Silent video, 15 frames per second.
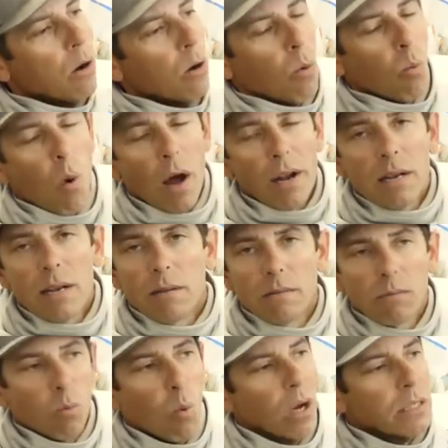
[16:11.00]

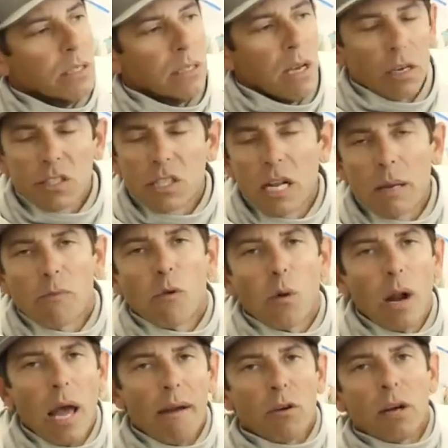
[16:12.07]
one sucks it in
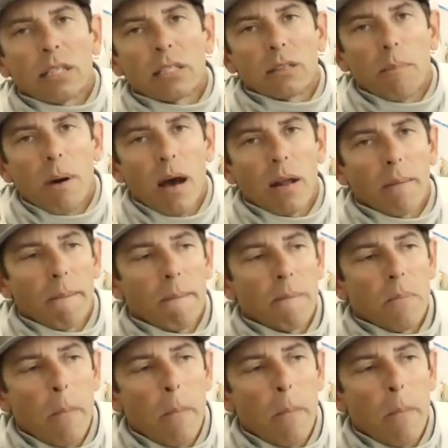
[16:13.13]
before it ever hits the bottom.